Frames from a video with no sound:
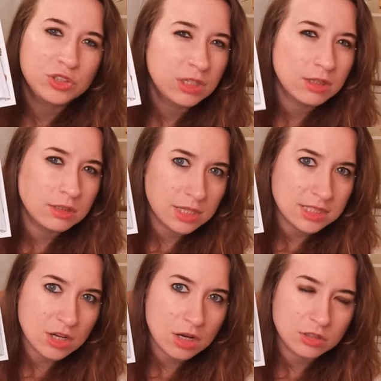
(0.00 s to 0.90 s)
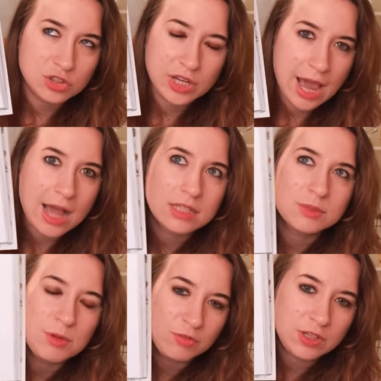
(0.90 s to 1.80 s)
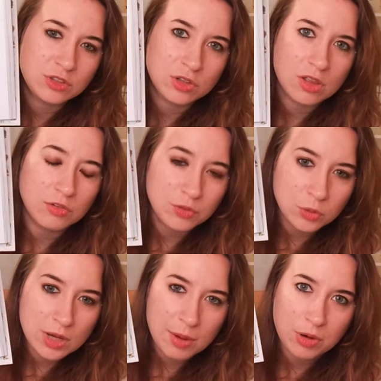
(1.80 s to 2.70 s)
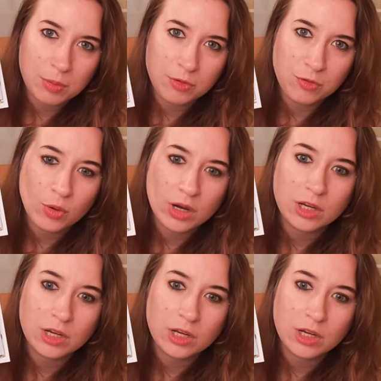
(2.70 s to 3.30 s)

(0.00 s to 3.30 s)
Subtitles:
She has been featured on the Food Network before.